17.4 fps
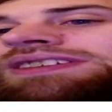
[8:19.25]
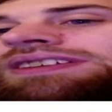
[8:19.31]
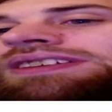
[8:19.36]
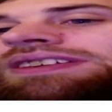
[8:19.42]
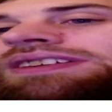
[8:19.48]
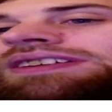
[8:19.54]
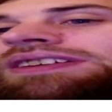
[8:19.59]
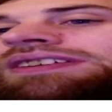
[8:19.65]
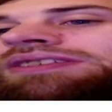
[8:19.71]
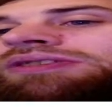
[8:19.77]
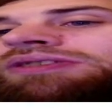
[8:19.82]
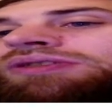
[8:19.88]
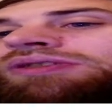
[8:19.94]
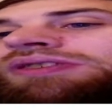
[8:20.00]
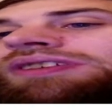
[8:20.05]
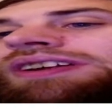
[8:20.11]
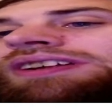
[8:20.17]
or
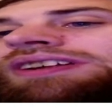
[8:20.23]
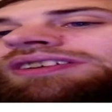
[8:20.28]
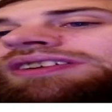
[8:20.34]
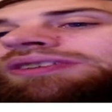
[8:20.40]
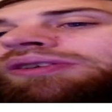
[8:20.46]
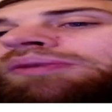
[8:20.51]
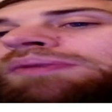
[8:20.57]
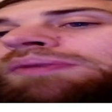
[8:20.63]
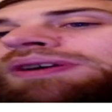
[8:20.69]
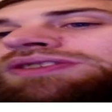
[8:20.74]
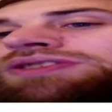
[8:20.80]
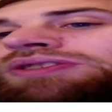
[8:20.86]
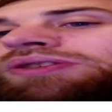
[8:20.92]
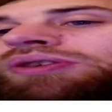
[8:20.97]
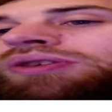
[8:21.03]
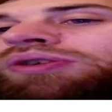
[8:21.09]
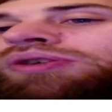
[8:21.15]
almost all
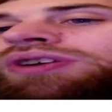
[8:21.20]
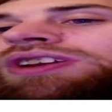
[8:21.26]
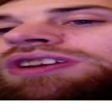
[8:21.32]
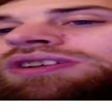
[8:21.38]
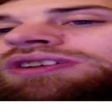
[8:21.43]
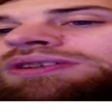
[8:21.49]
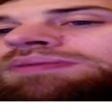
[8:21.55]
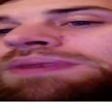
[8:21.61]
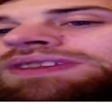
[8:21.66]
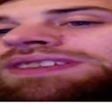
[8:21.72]
humans